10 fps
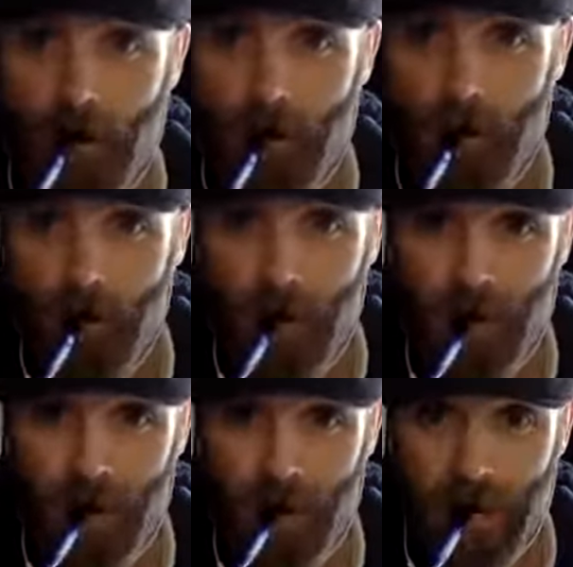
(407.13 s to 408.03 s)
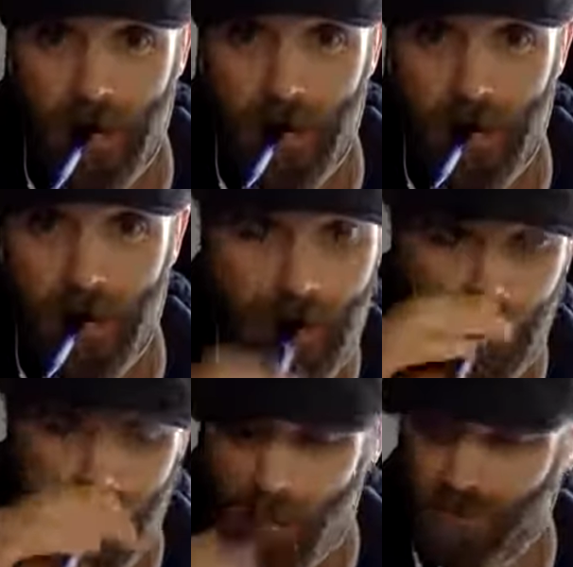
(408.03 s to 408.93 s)
don't want to misstate.
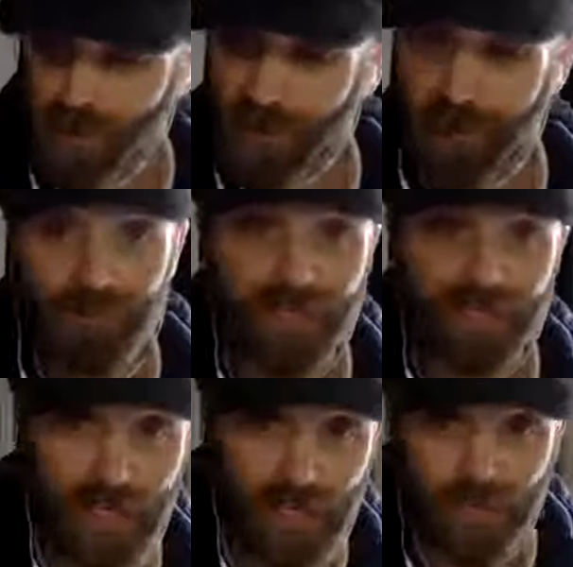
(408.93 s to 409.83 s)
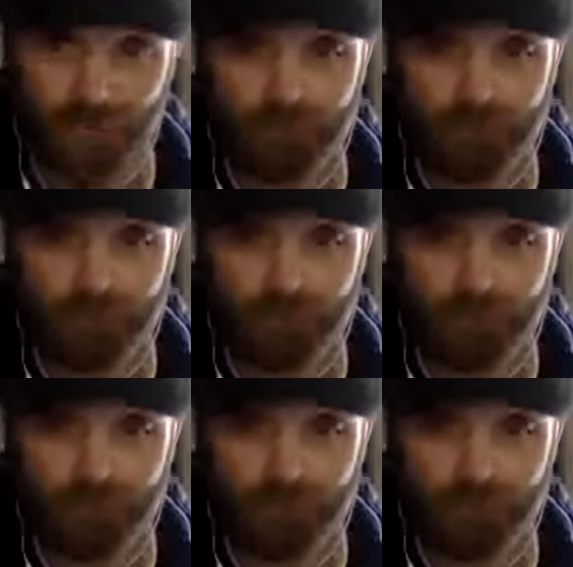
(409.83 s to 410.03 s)
Excuse me, misstate.